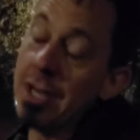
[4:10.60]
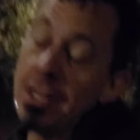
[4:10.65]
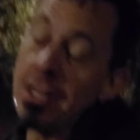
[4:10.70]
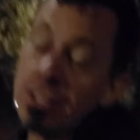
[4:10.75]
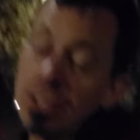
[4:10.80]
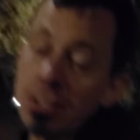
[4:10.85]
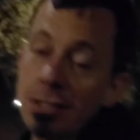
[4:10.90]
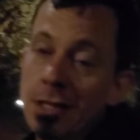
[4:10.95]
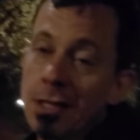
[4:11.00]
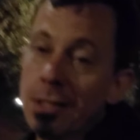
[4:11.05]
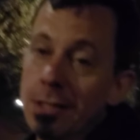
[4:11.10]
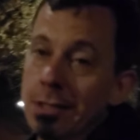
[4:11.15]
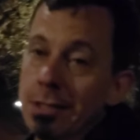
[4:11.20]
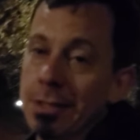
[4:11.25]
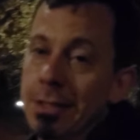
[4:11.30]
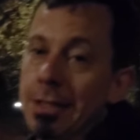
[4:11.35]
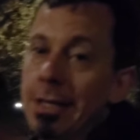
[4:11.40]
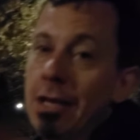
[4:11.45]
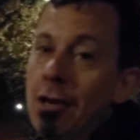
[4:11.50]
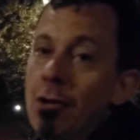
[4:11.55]
about peninsula.
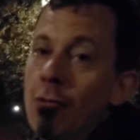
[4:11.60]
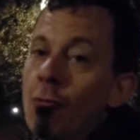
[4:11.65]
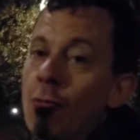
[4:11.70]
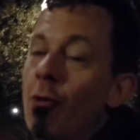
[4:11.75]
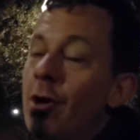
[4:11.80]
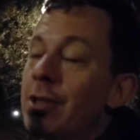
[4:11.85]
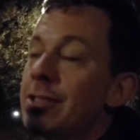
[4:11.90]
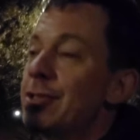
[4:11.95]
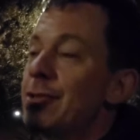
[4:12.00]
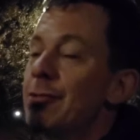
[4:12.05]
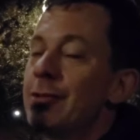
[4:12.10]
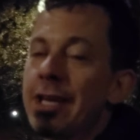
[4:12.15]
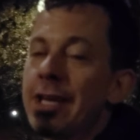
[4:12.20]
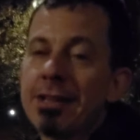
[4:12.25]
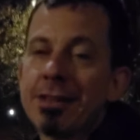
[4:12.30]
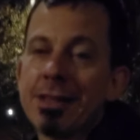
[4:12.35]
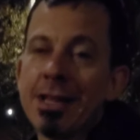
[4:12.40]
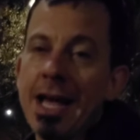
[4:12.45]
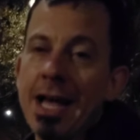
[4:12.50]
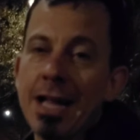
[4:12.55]
It. Yeah. Once you
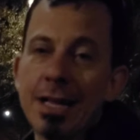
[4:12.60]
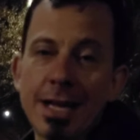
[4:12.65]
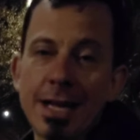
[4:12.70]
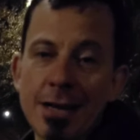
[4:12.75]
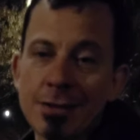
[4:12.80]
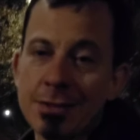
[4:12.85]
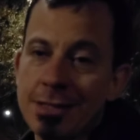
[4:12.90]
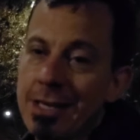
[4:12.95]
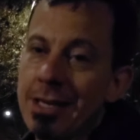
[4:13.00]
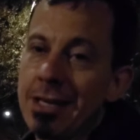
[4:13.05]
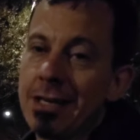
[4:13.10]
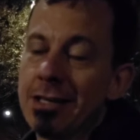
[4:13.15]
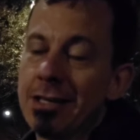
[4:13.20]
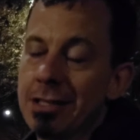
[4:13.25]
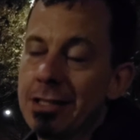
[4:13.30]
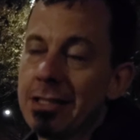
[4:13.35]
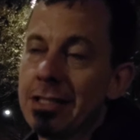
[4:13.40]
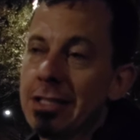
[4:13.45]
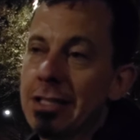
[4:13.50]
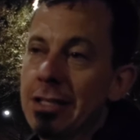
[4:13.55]
get the hell out
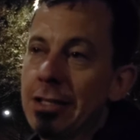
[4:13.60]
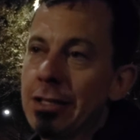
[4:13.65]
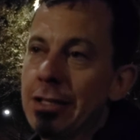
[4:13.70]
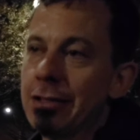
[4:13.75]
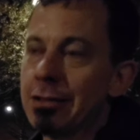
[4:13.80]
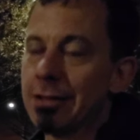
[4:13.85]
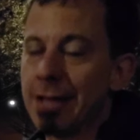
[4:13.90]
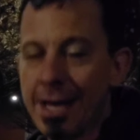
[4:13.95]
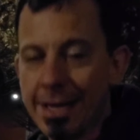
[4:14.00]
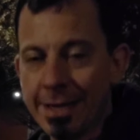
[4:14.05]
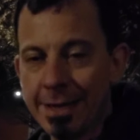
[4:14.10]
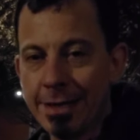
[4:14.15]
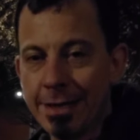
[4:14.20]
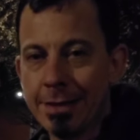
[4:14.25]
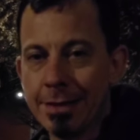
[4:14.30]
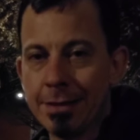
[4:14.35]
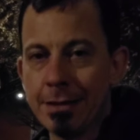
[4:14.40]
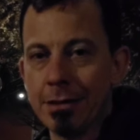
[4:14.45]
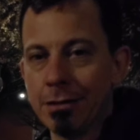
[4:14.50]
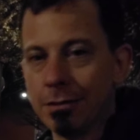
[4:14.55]
there, you like
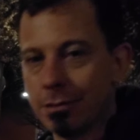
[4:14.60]
it.